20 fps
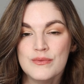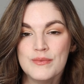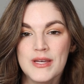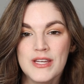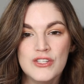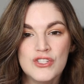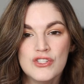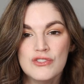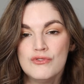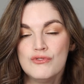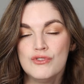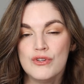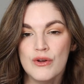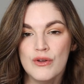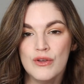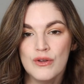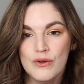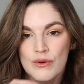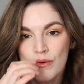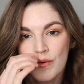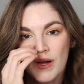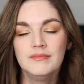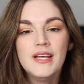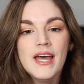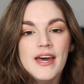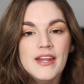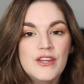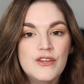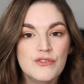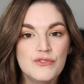sweet, just show you
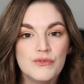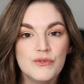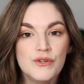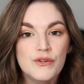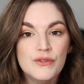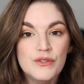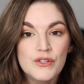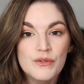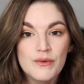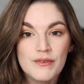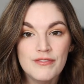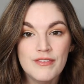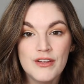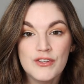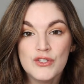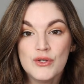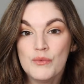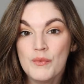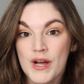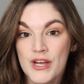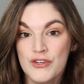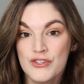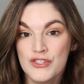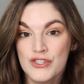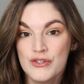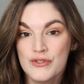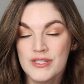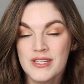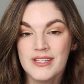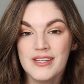how to use your, your reflector, why you
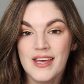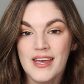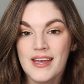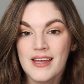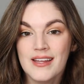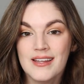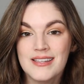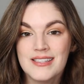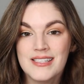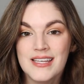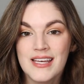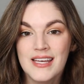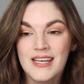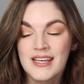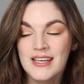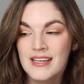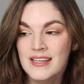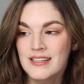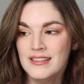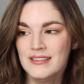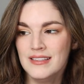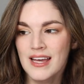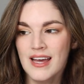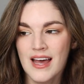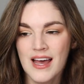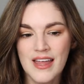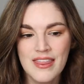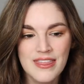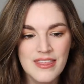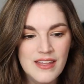should use it, and
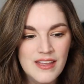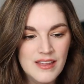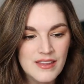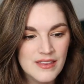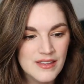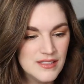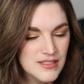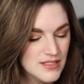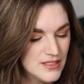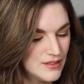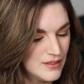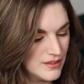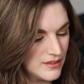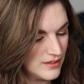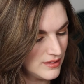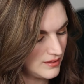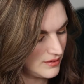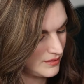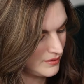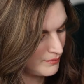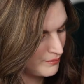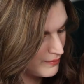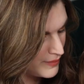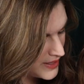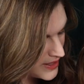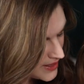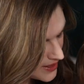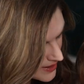yeah, I think that's gonna be